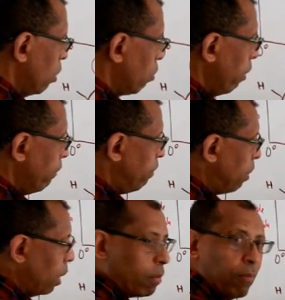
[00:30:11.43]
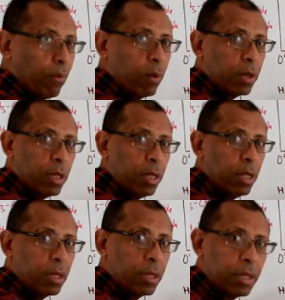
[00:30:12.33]
12 plus 4
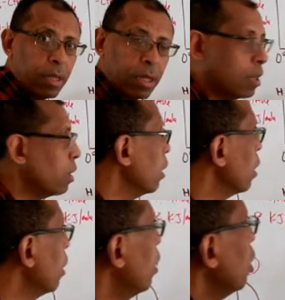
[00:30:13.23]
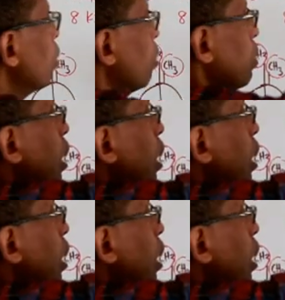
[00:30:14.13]
is 16. So